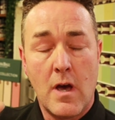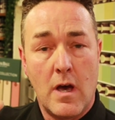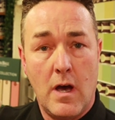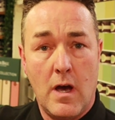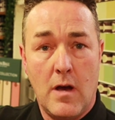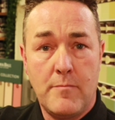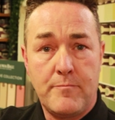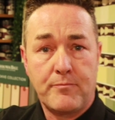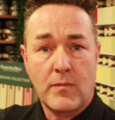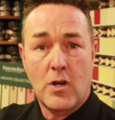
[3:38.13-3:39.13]
um,
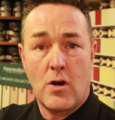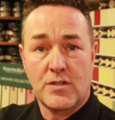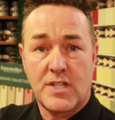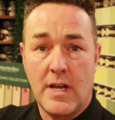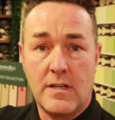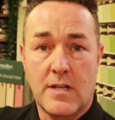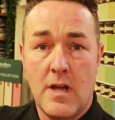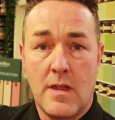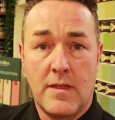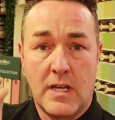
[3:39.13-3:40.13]
content
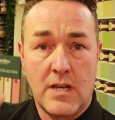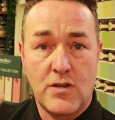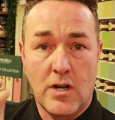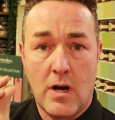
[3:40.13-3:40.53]
that gives you